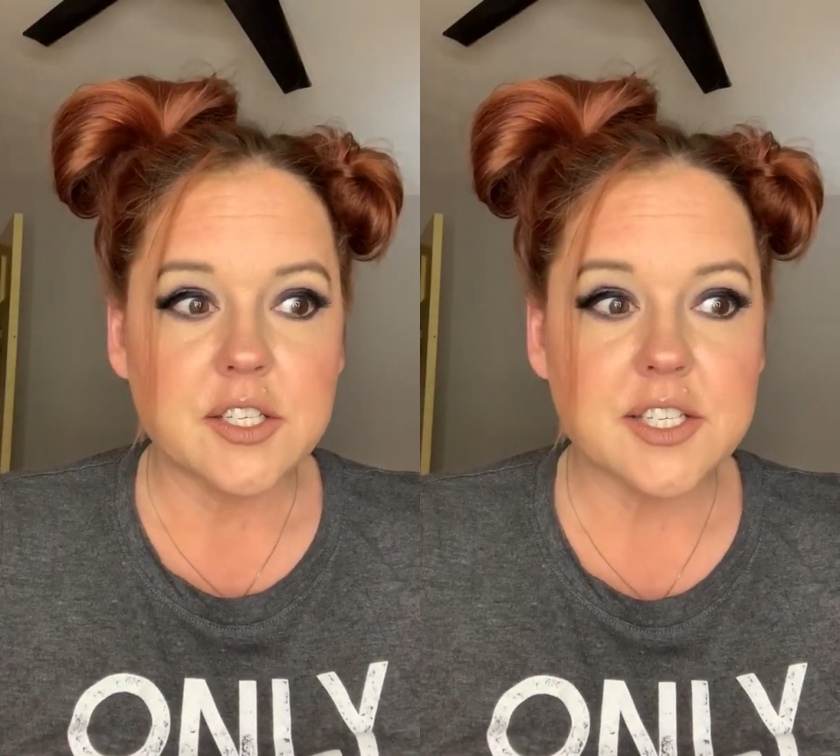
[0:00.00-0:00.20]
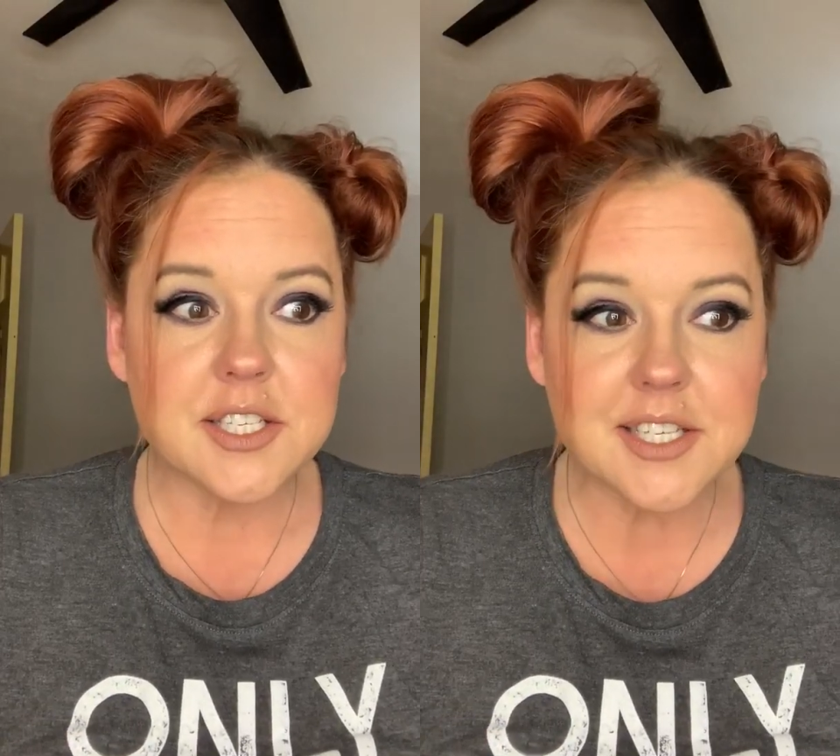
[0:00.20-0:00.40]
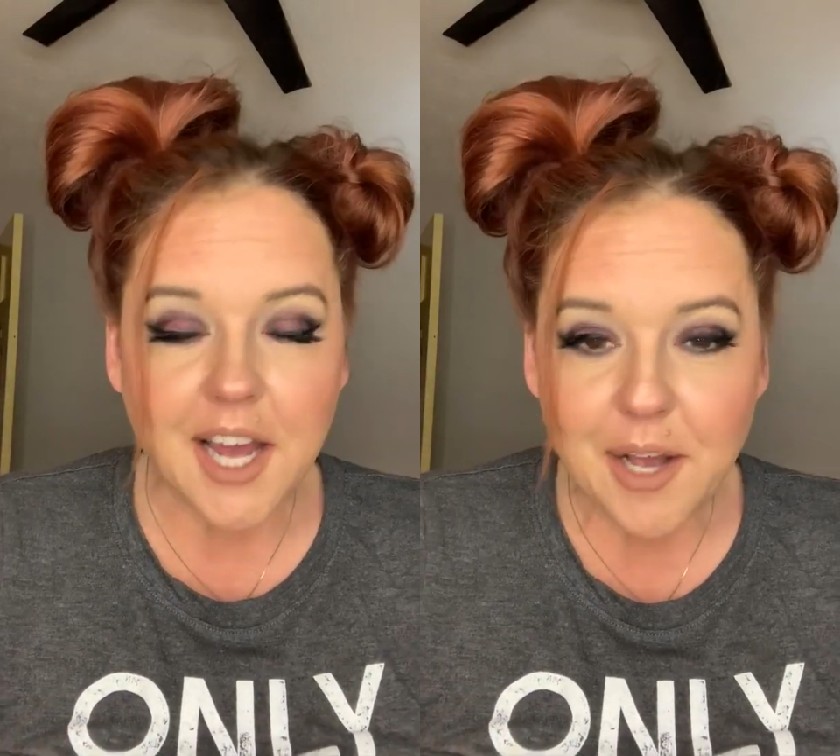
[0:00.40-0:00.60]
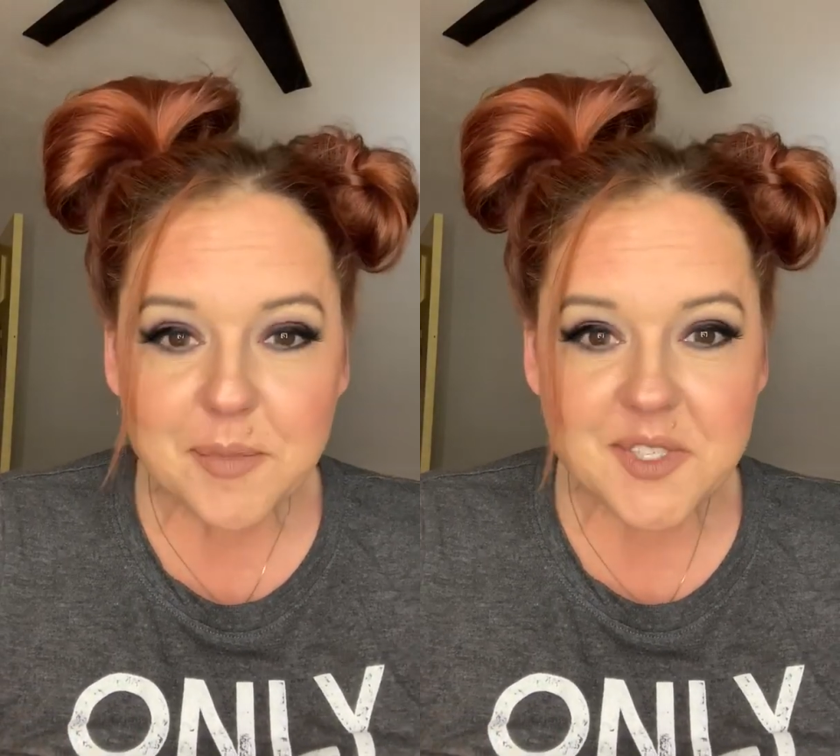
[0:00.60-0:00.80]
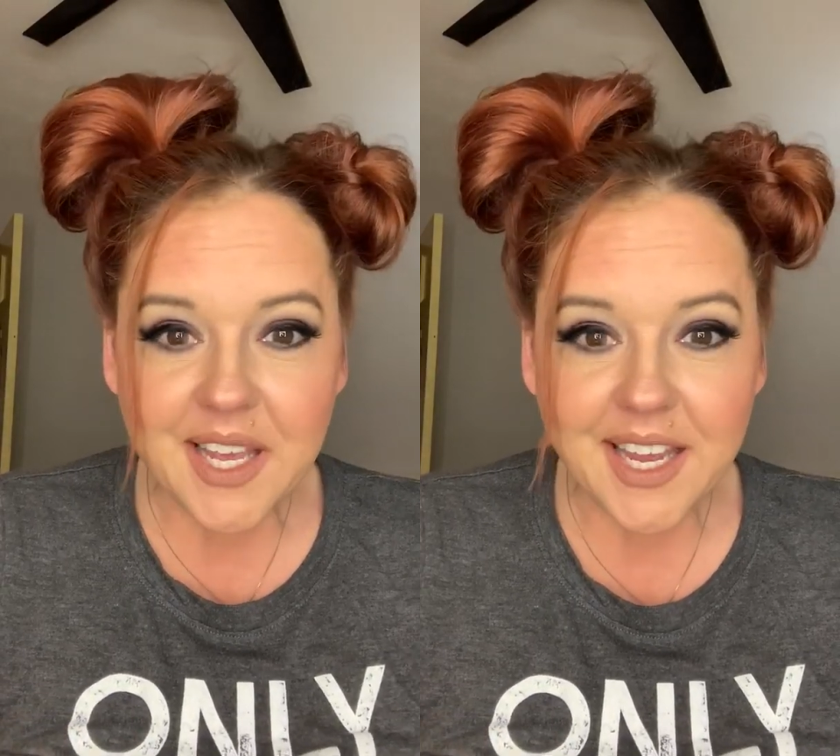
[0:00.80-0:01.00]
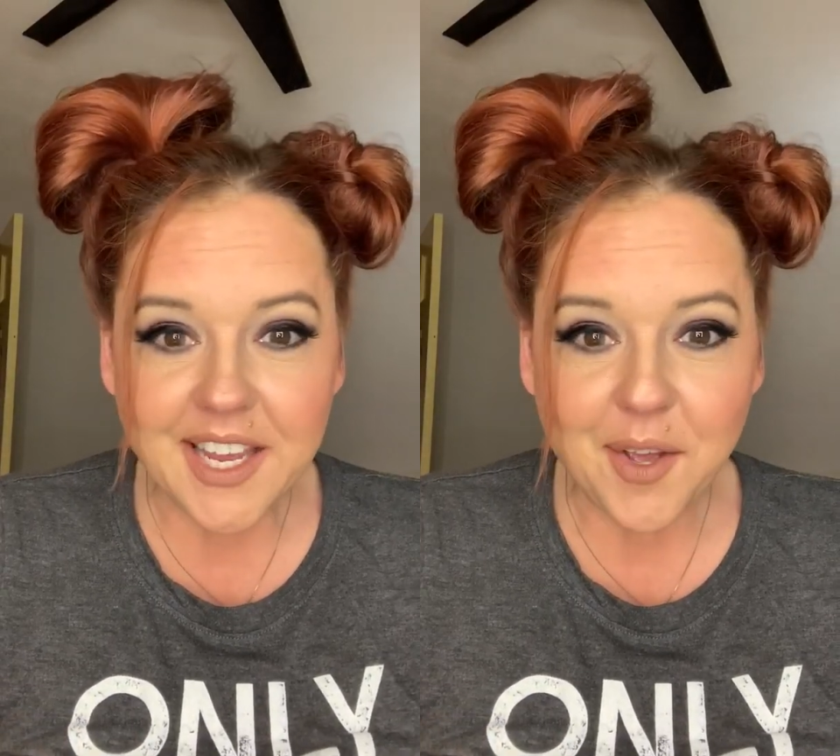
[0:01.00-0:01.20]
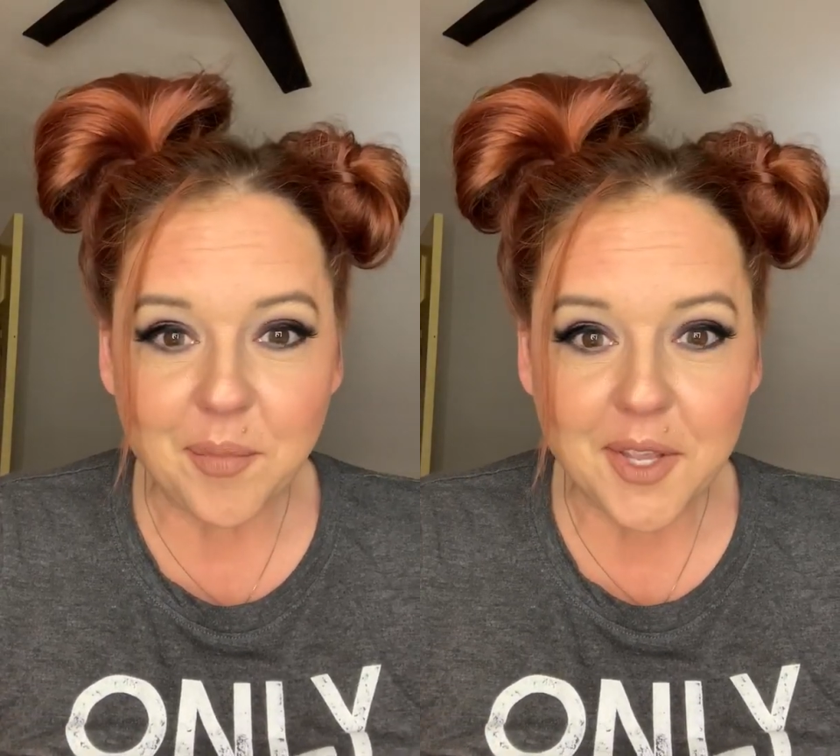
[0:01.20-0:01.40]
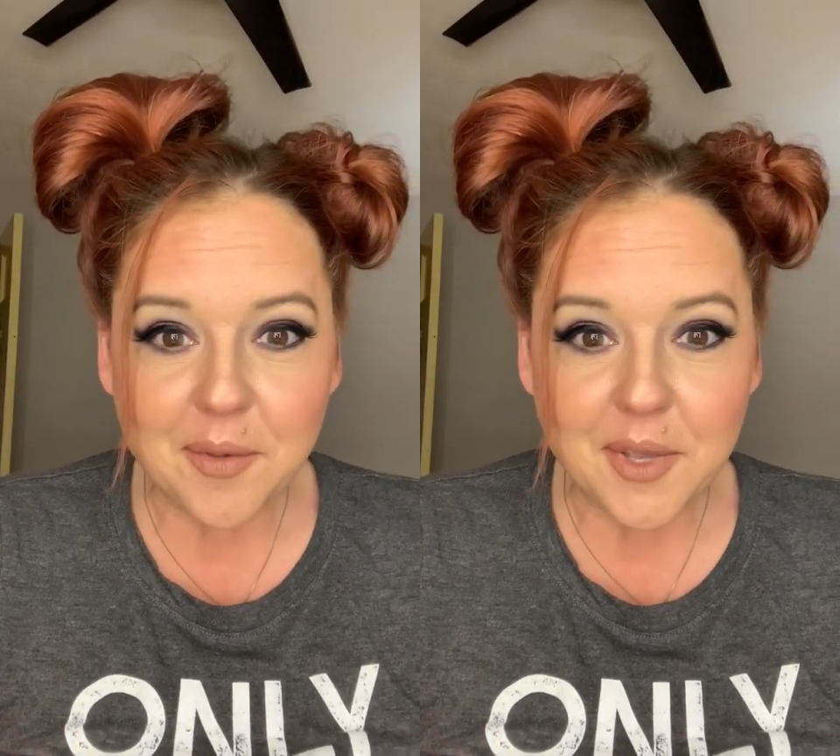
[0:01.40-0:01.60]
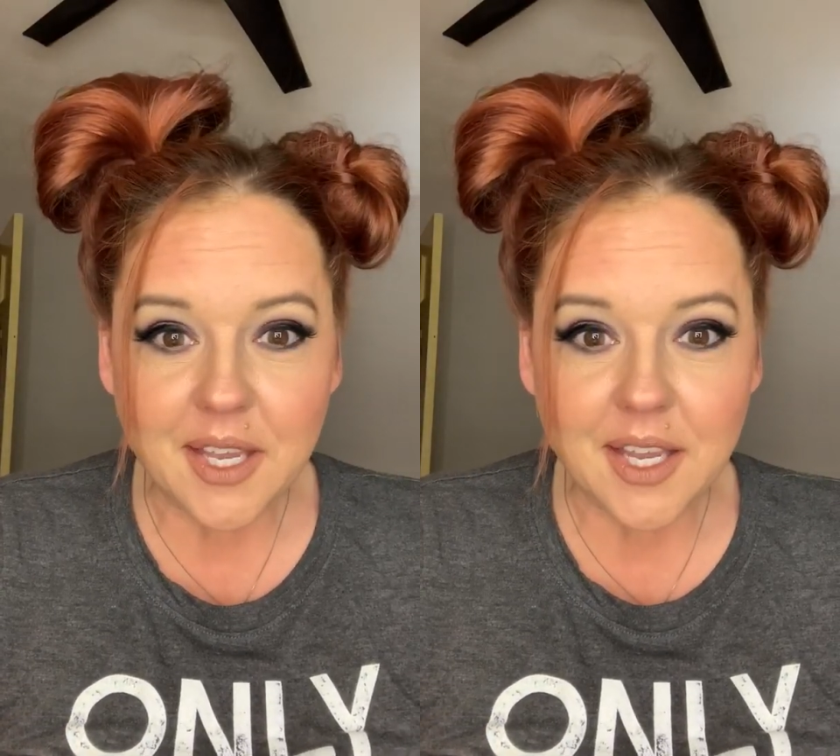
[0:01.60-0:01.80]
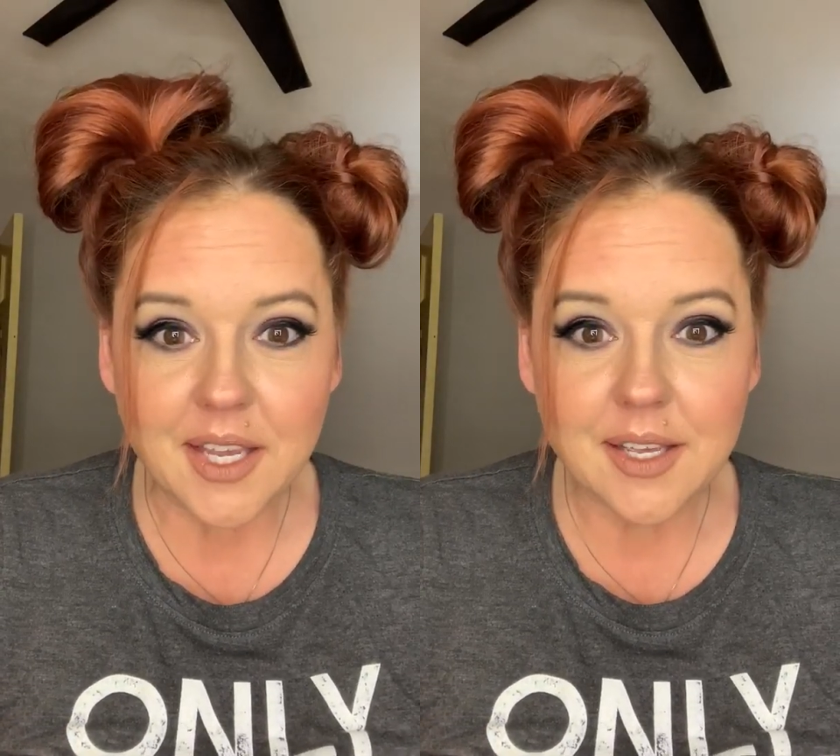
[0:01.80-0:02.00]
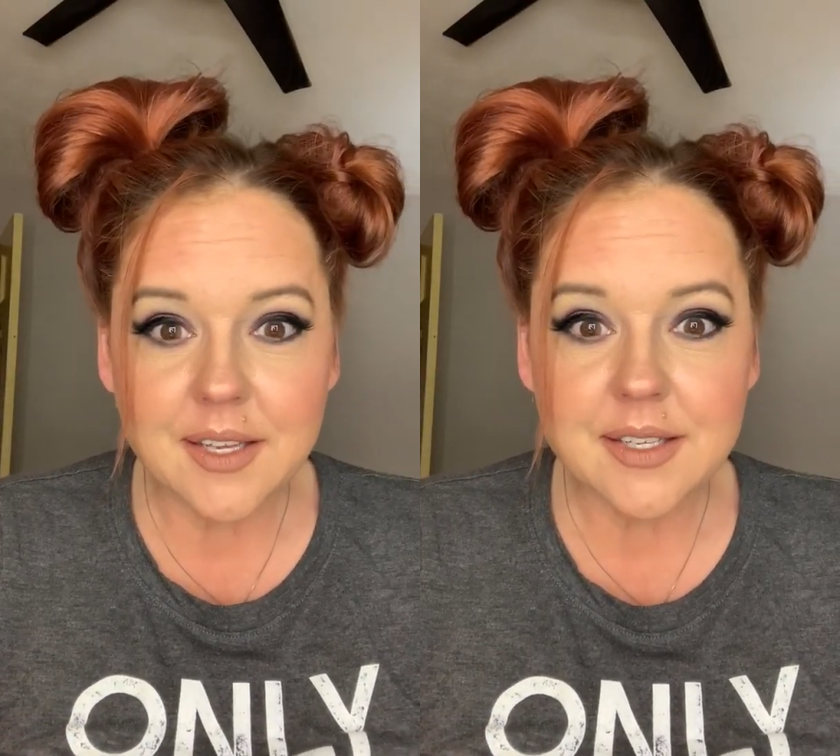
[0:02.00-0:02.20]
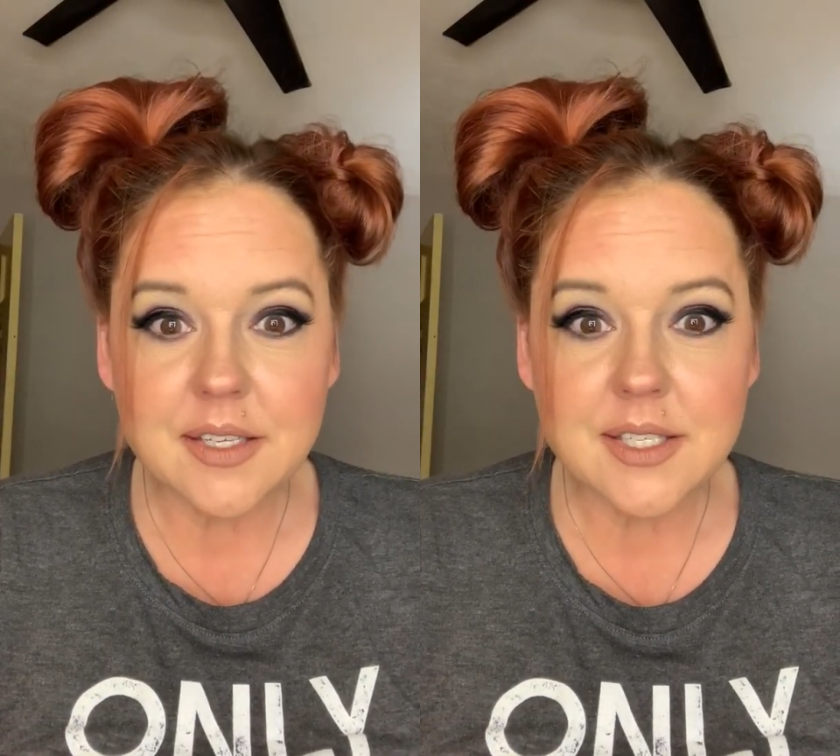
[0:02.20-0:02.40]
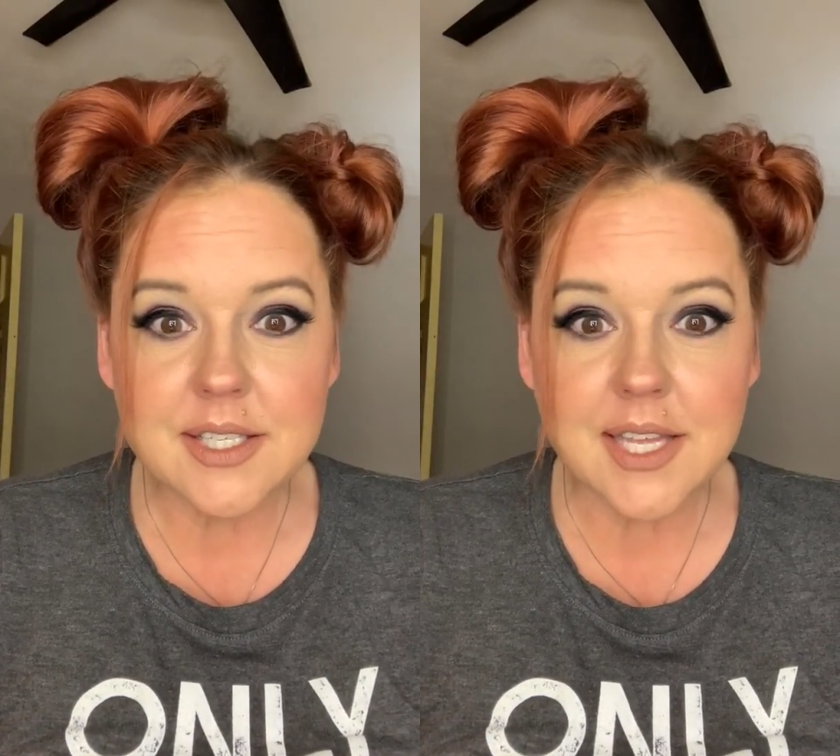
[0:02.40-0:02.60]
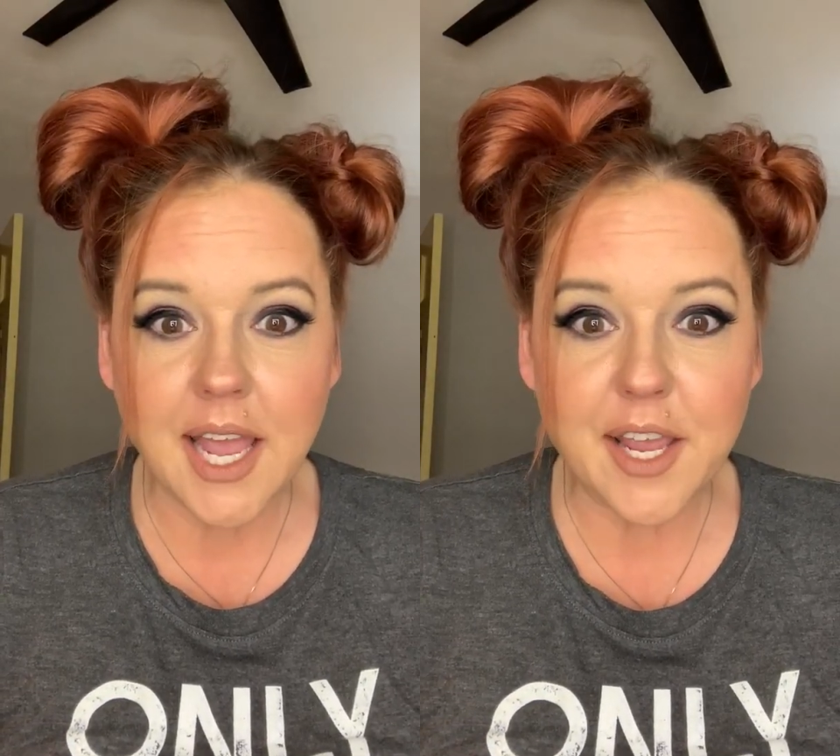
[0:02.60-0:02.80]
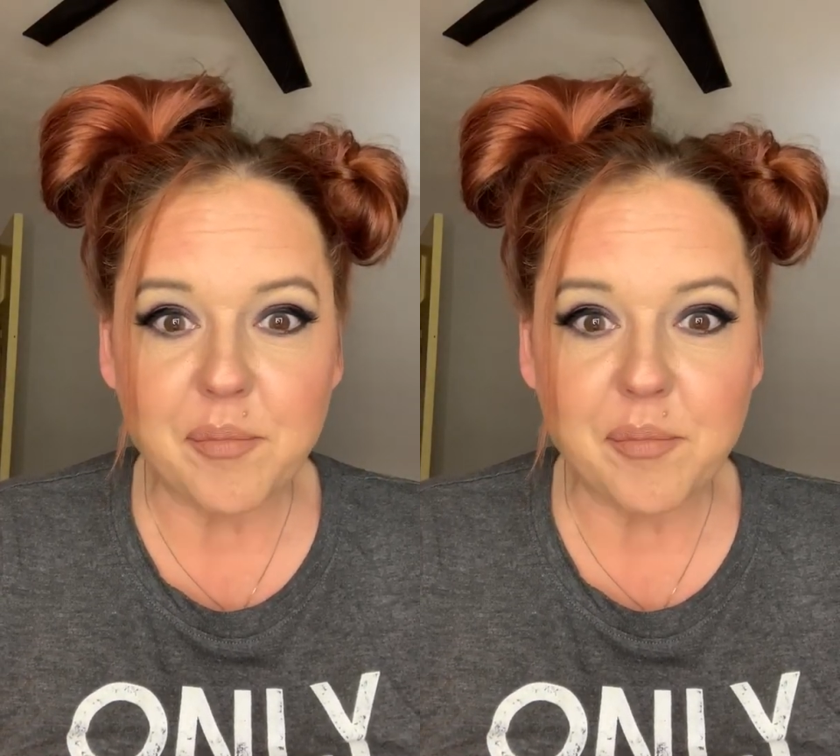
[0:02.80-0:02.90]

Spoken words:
Stop saying Habibi, say